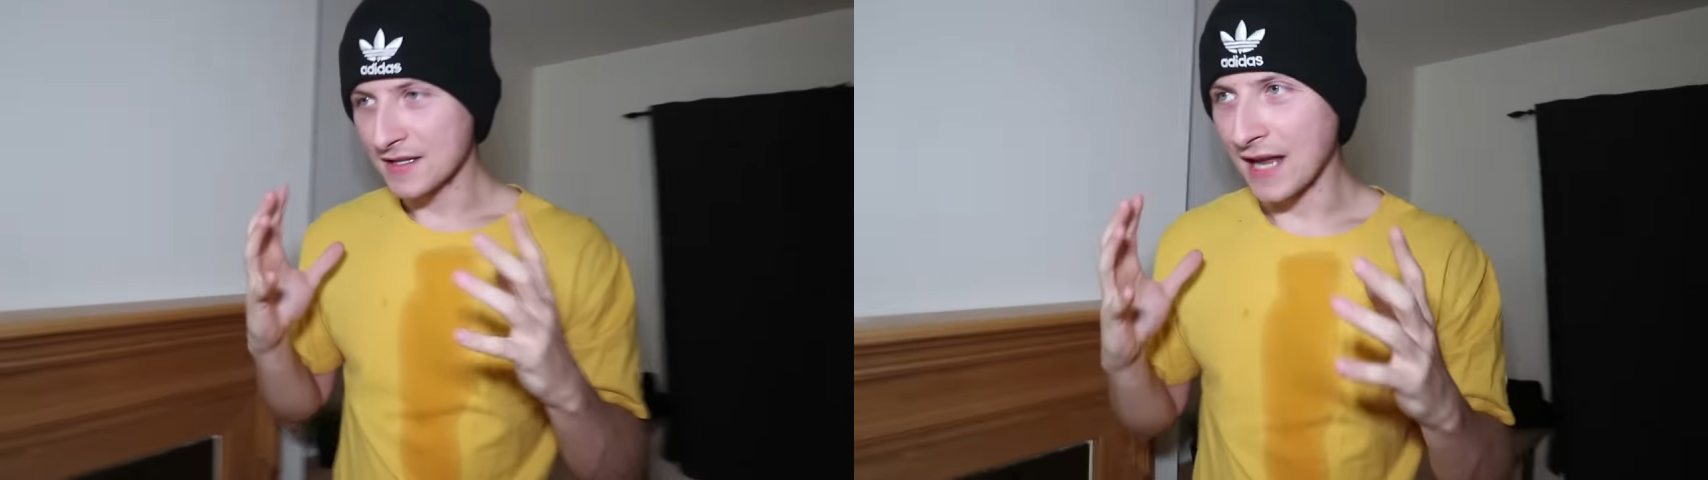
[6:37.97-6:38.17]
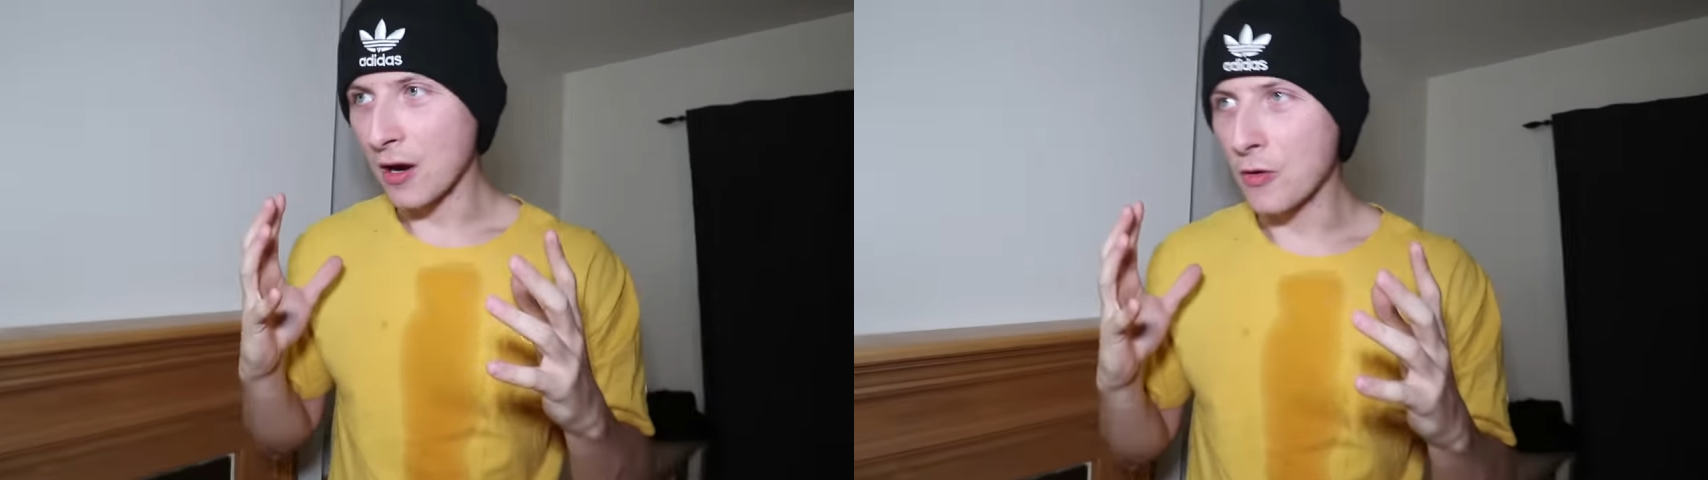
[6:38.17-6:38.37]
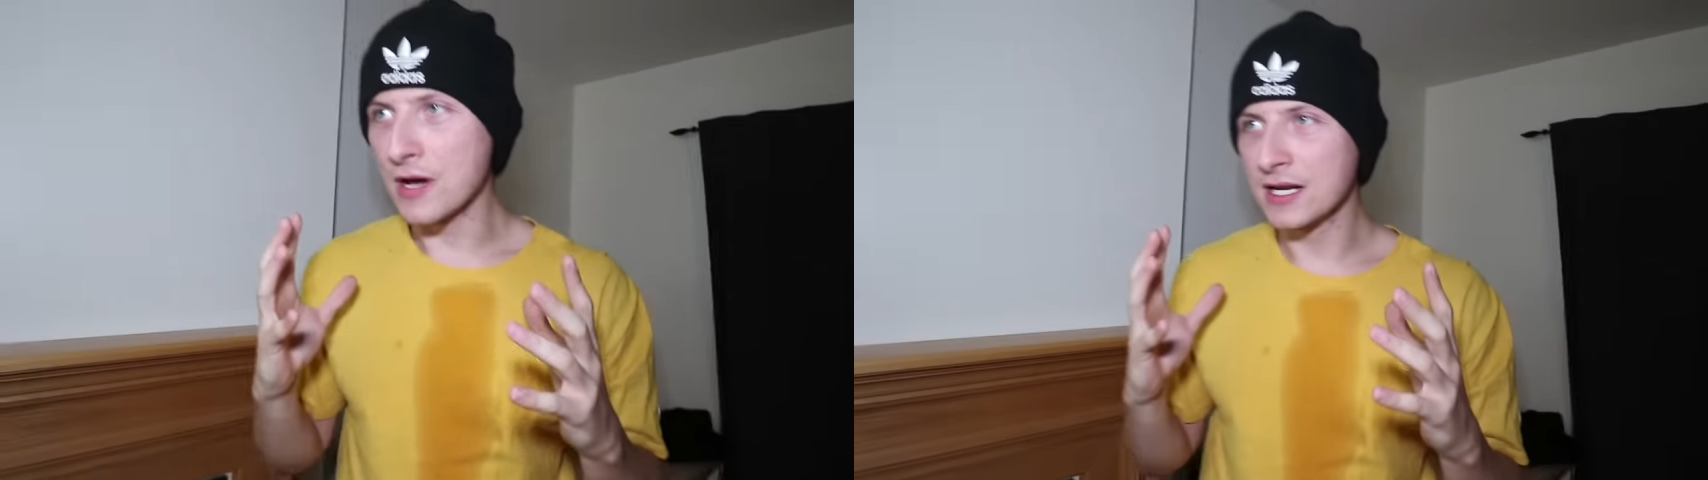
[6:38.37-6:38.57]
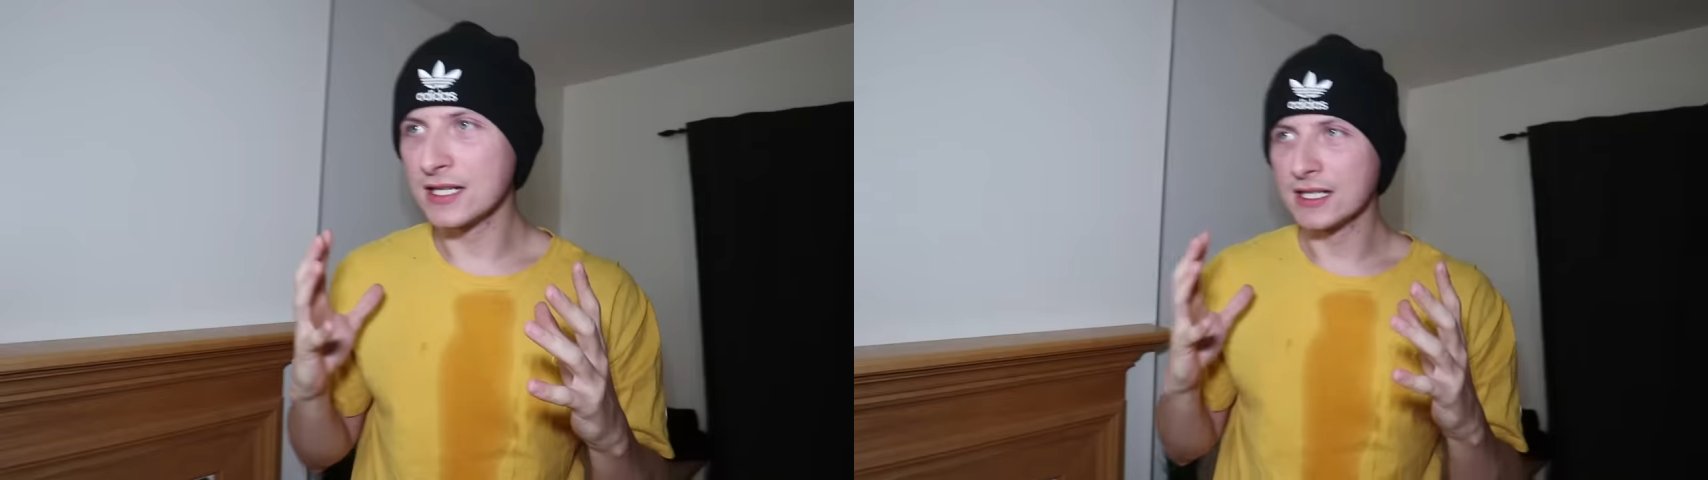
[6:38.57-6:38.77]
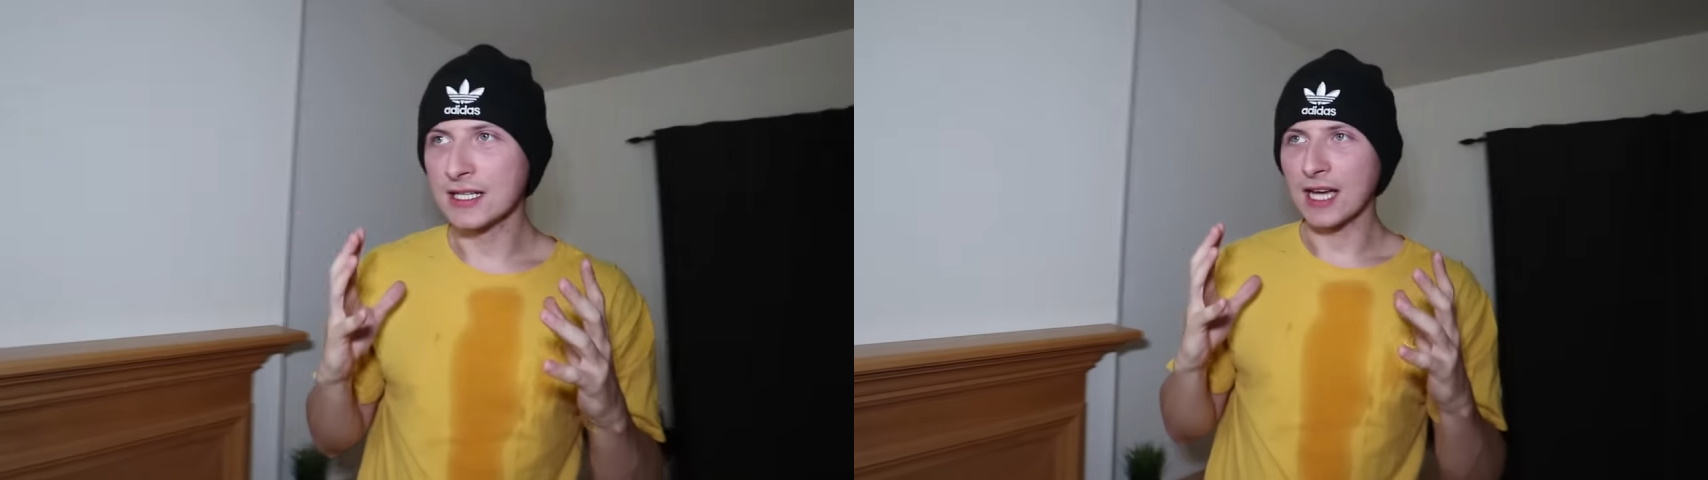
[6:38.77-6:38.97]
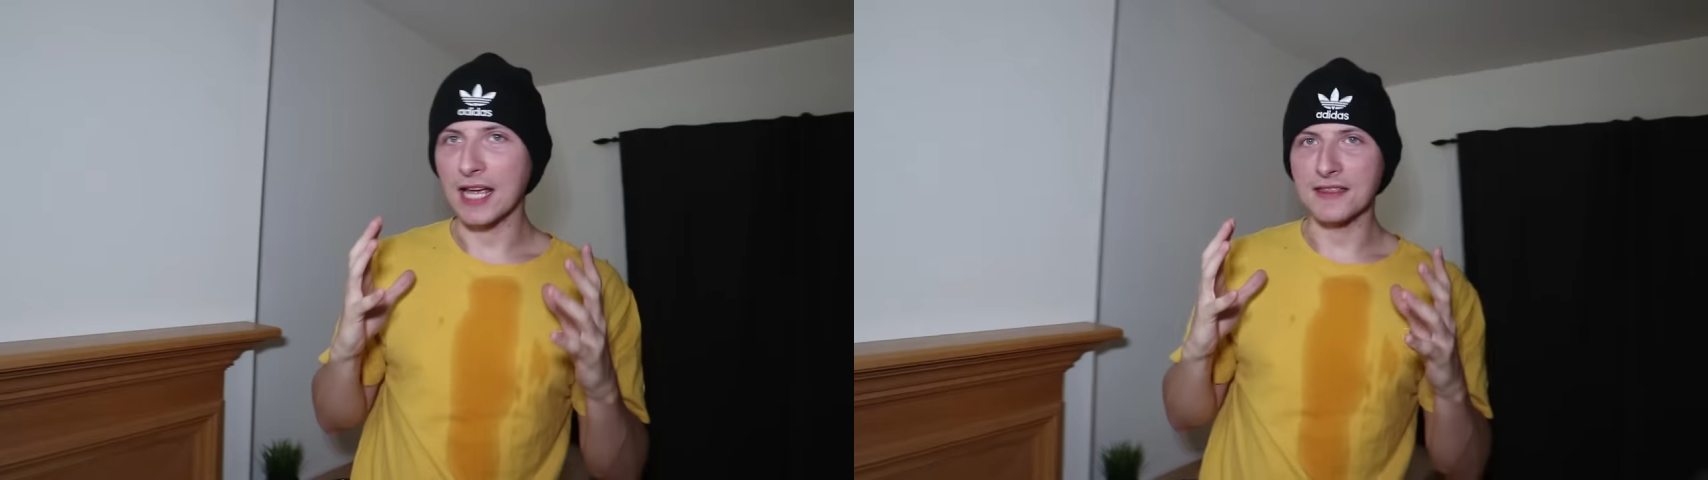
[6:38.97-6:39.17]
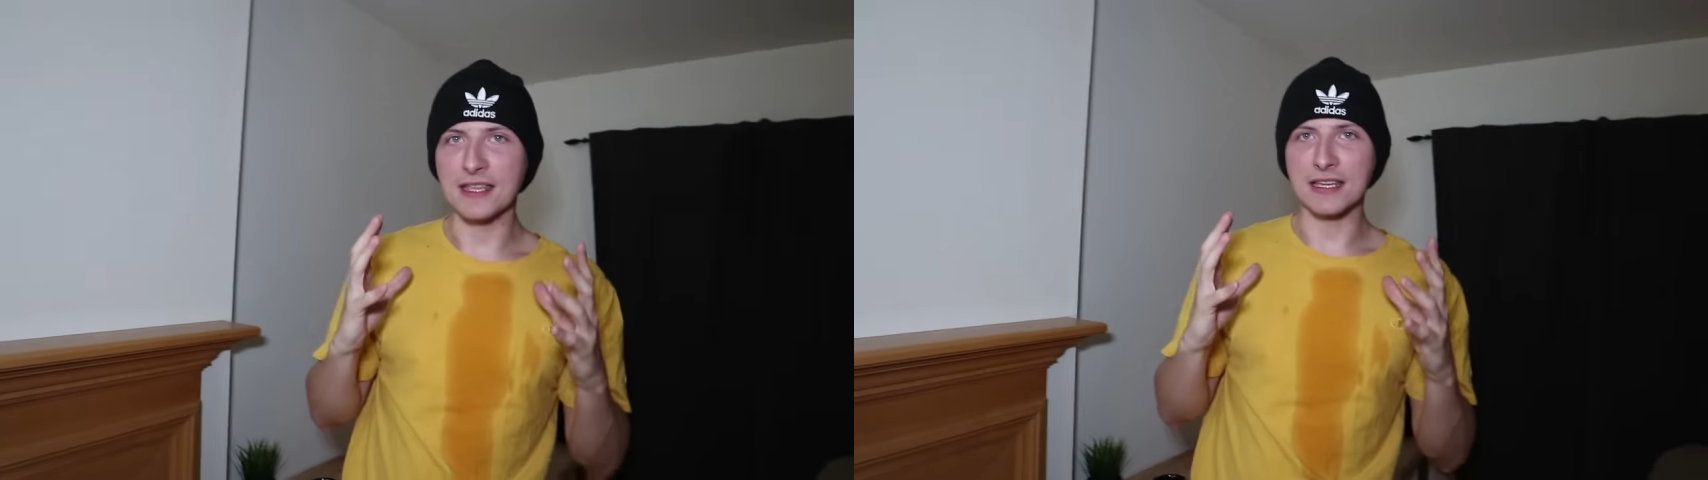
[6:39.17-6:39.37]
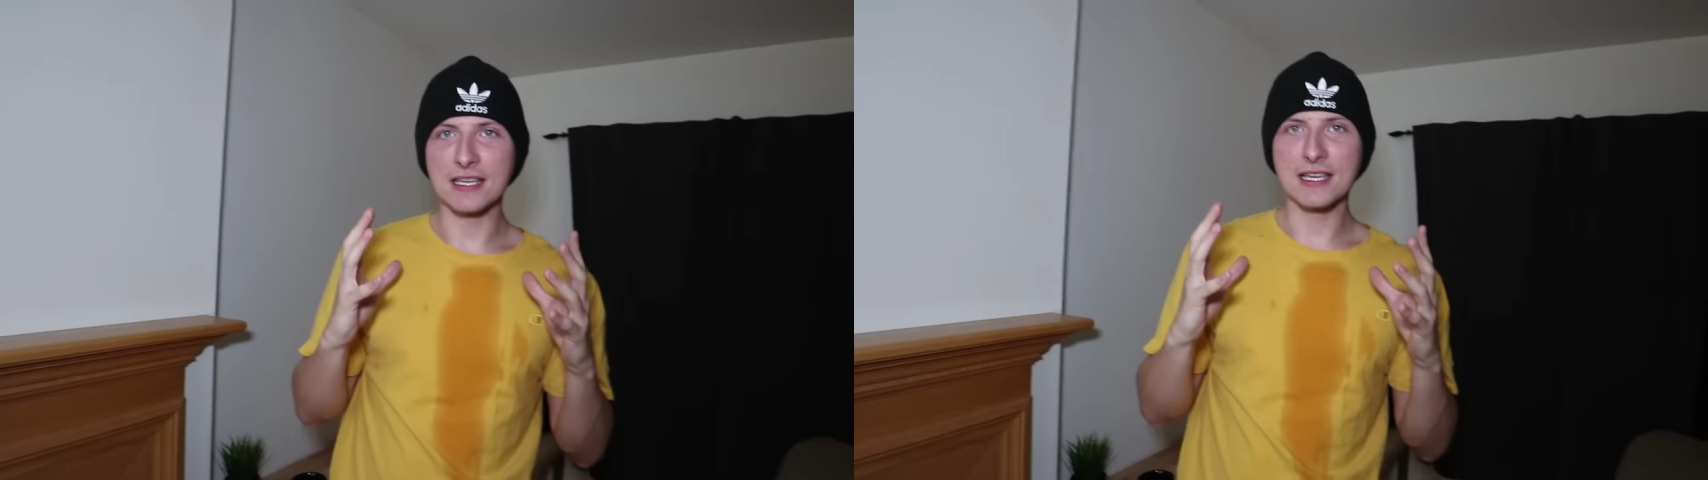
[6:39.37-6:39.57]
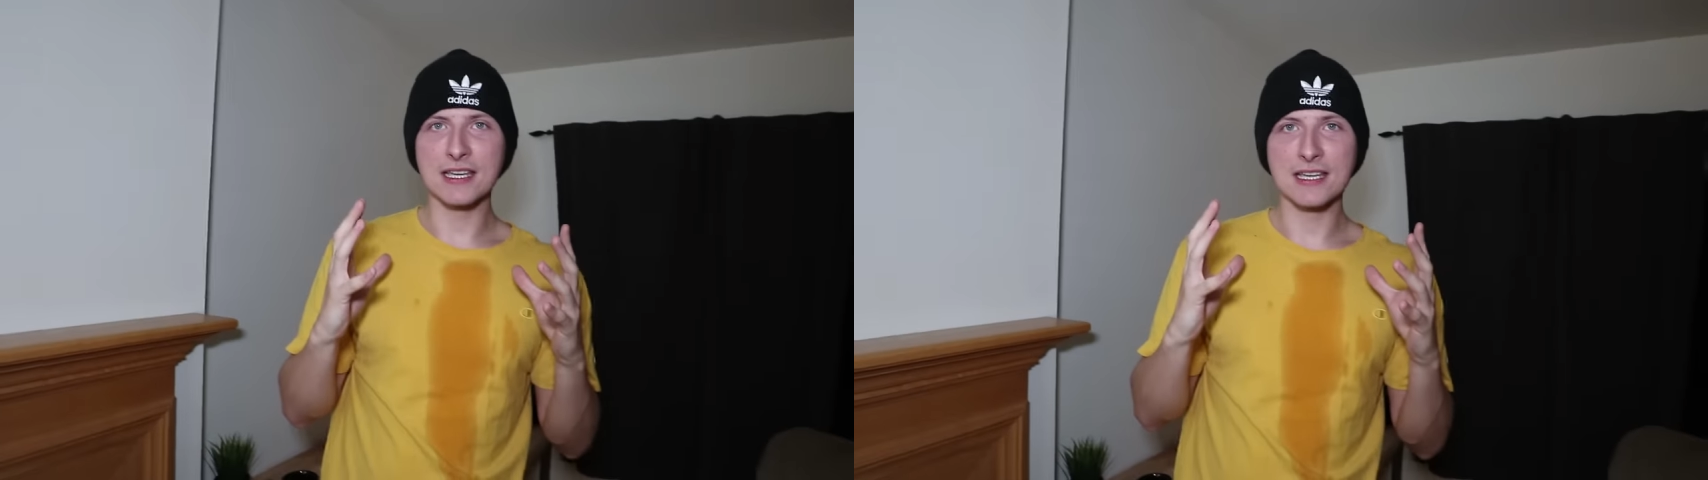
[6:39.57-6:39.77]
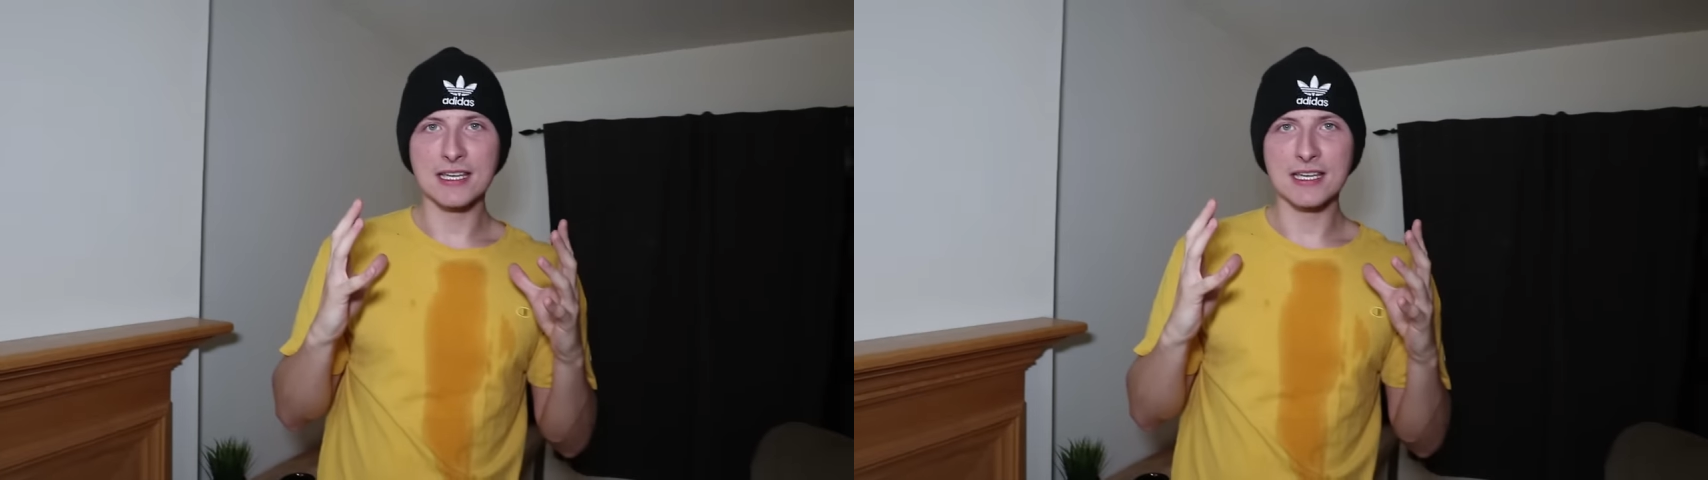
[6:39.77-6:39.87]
Now, I think